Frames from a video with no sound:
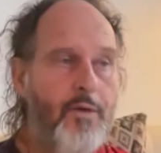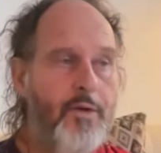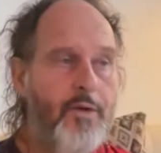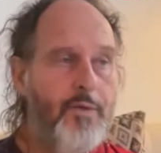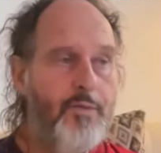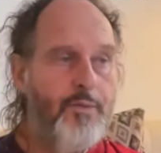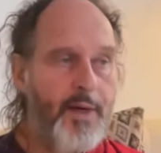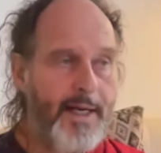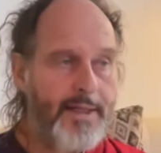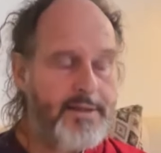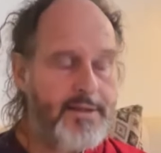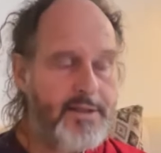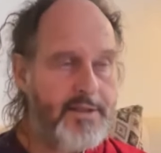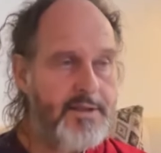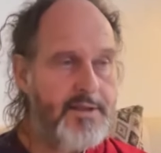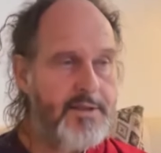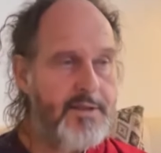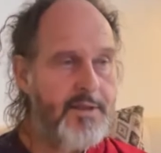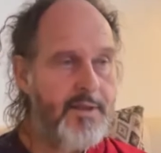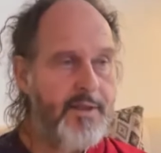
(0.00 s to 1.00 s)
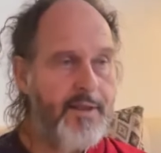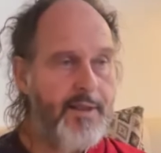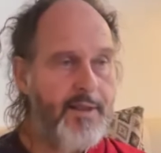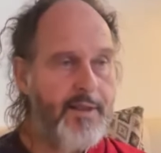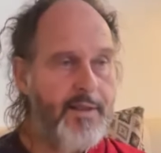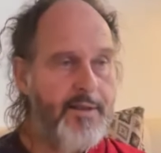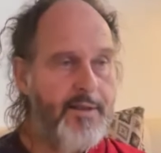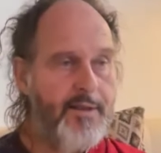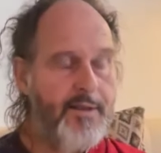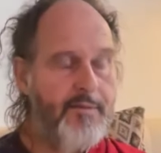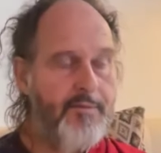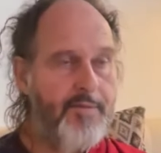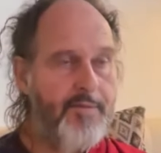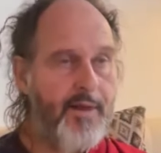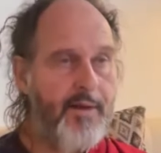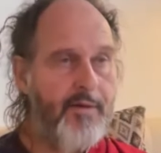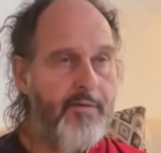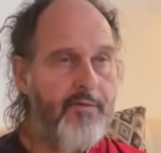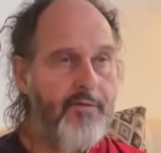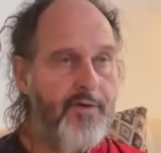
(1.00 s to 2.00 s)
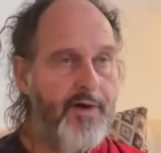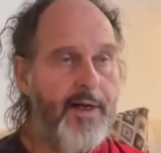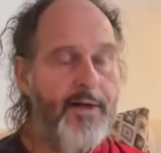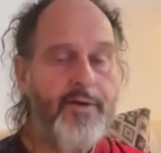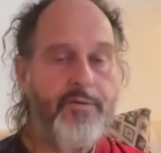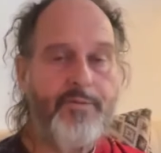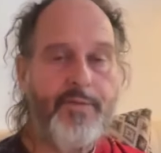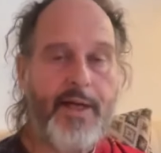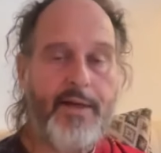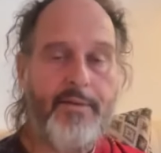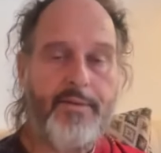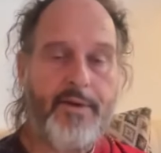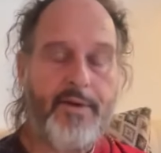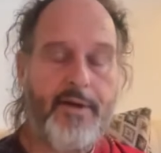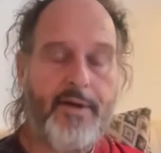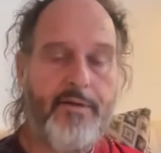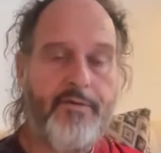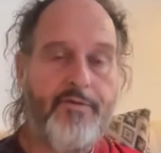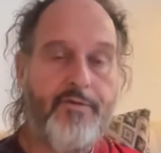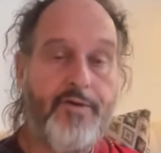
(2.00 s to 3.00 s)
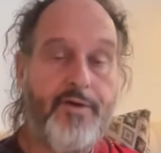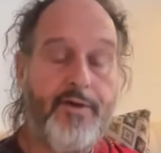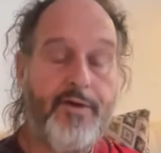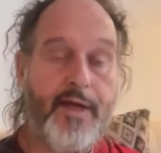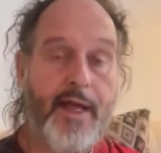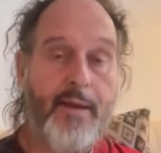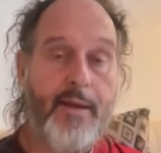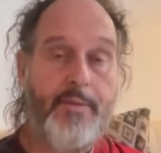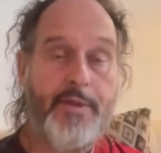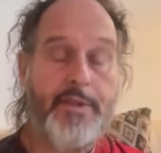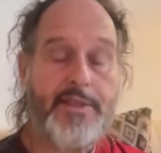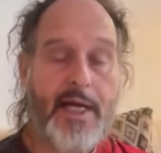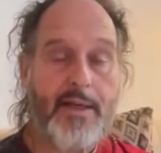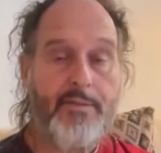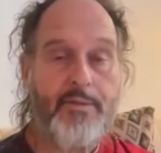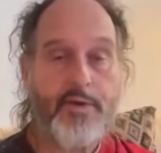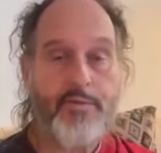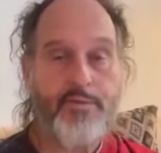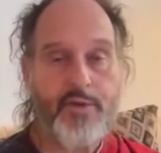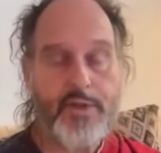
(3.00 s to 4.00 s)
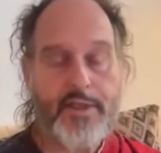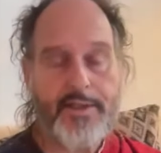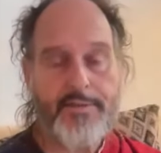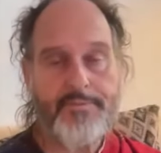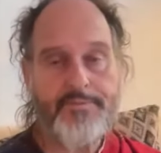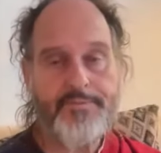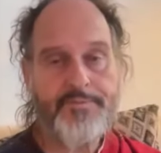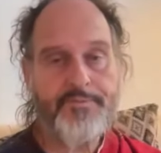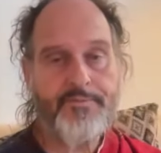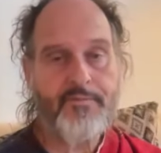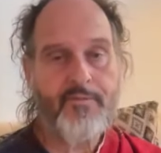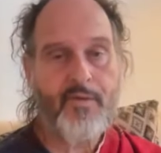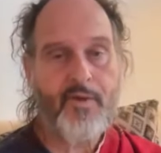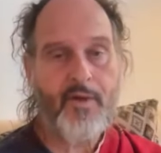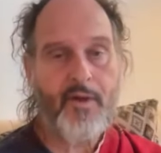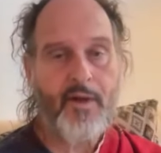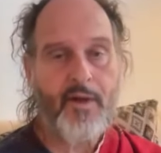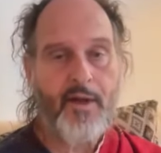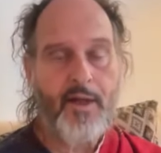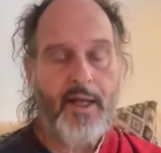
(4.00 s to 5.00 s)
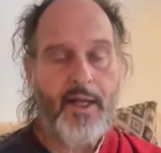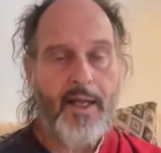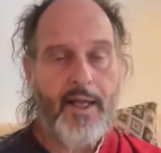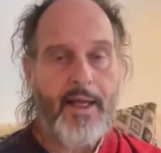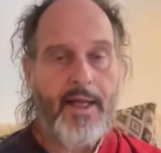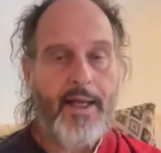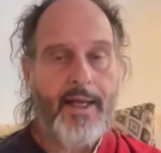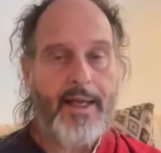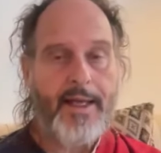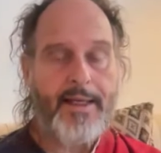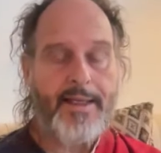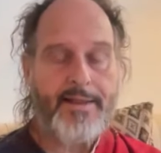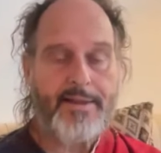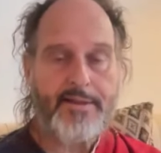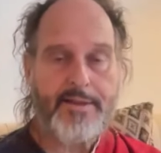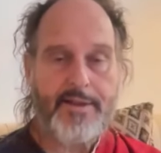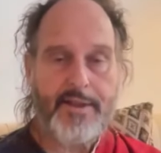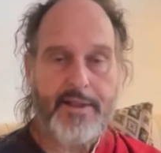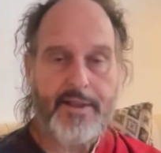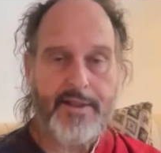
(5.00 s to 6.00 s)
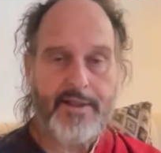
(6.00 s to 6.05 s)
You practice in front of Amitabha Buddha, and